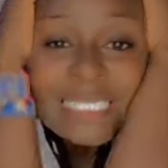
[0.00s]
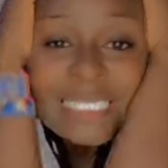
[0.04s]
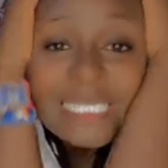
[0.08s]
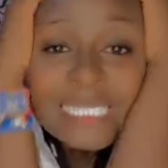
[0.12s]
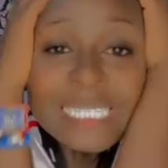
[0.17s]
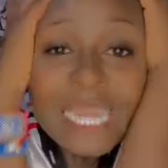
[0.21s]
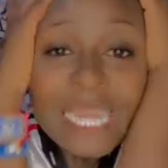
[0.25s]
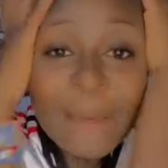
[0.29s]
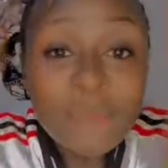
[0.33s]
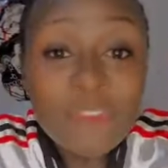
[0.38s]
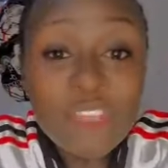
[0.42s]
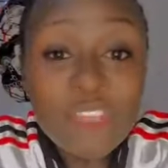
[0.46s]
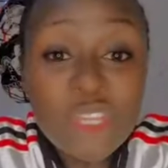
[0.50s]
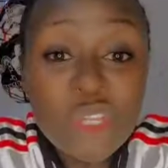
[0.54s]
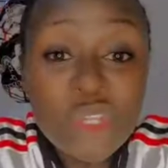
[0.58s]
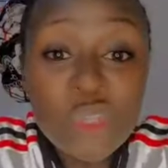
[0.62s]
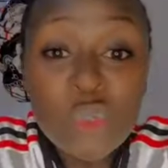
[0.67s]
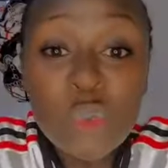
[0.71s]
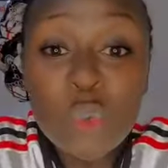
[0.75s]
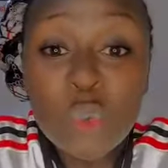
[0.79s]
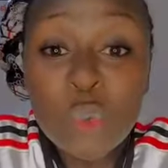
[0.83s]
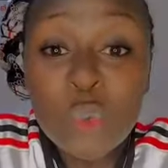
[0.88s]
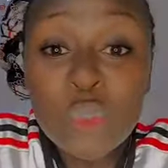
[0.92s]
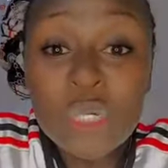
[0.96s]
something
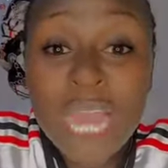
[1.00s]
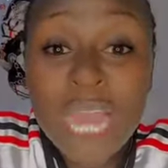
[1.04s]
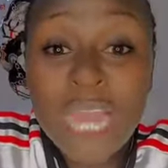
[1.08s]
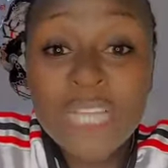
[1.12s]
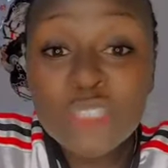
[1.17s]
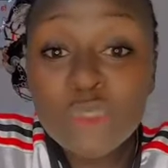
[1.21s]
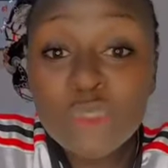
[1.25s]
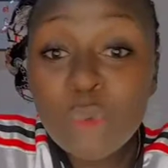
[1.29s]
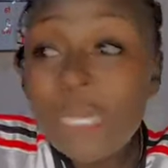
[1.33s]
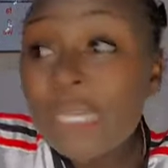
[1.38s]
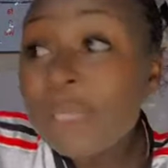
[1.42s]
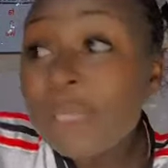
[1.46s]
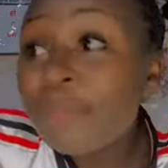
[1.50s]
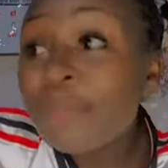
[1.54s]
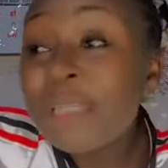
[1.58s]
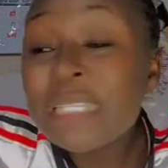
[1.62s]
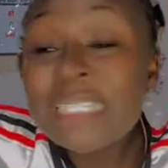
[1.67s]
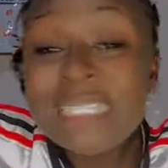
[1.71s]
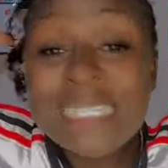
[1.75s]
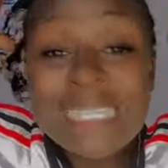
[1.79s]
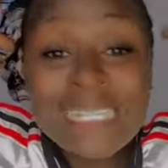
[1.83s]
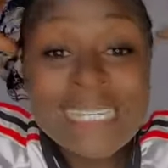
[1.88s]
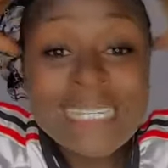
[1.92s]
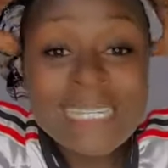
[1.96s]
you would actually be
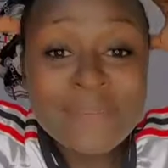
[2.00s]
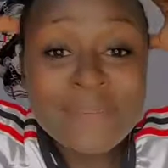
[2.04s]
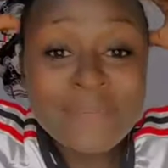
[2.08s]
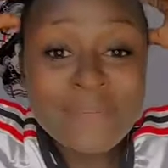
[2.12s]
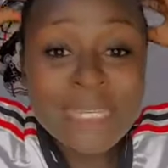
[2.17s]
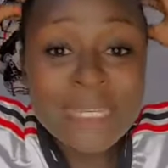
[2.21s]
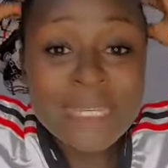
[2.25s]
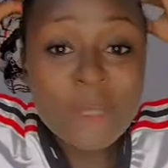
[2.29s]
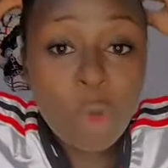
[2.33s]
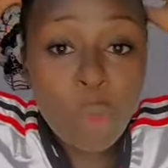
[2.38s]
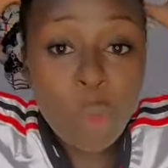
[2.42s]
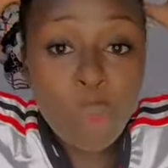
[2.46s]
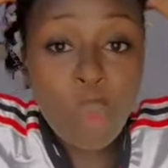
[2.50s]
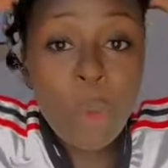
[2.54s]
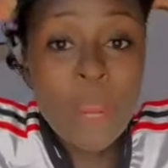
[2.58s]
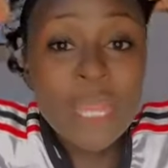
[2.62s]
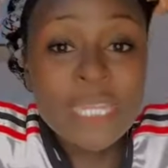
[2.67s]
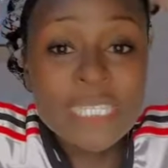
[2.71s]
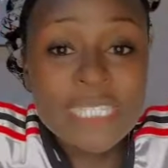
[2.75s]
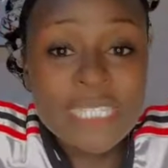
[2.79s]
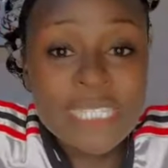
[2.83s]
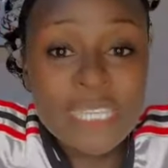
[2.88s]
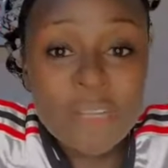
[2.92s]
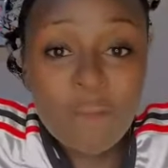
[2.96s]
screaming,
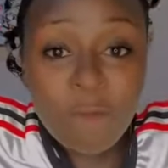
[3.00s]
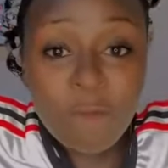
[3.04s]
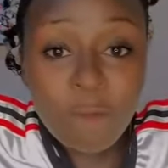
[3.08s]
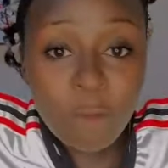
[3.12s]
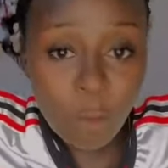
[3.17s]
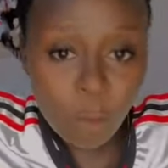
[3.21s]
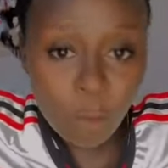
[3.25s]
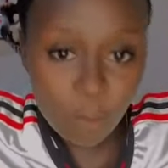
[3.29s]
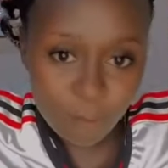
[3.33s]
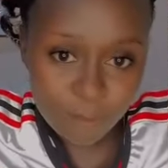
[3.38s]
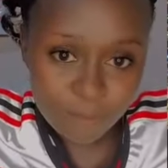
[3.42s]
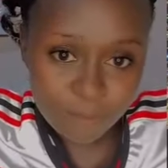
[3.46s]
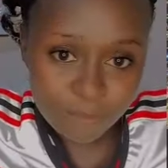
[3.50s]
waiting for.